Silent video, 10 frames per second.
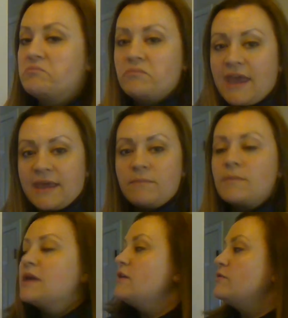Okay,
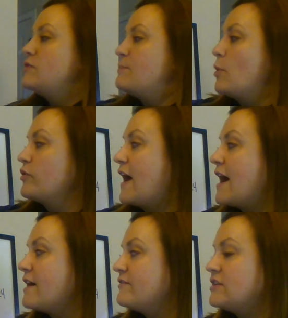they both
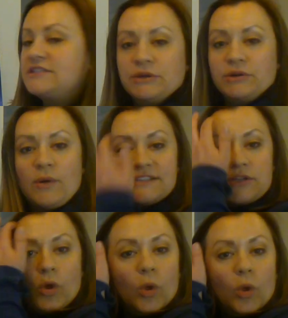have 0 as a
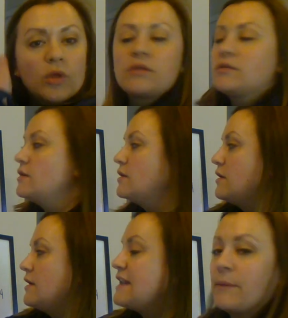whole.
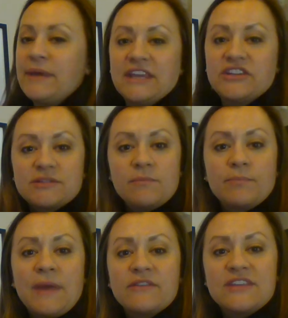Now we can just
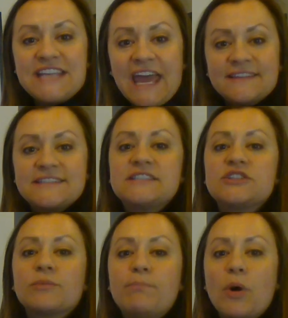compare the tenths since
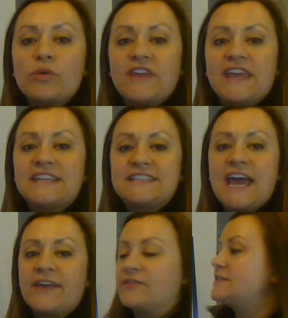they're both in
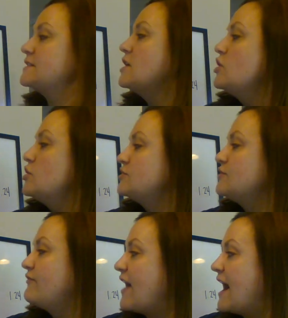tenths.
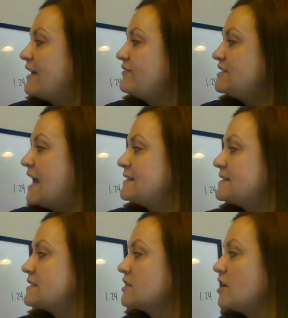So
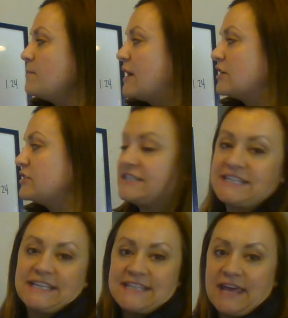5/10 compared to
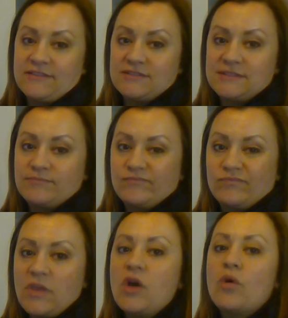6/10.
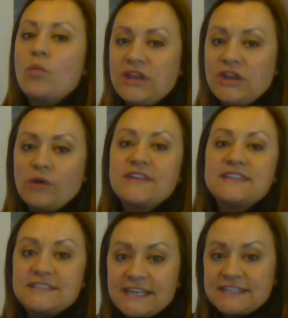We know that
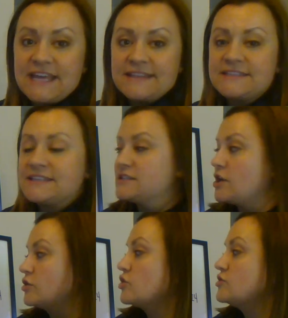6/10 is
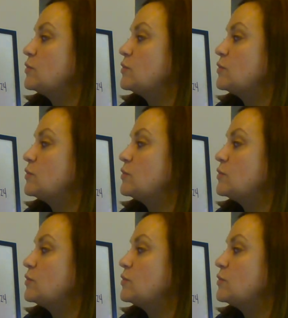larger.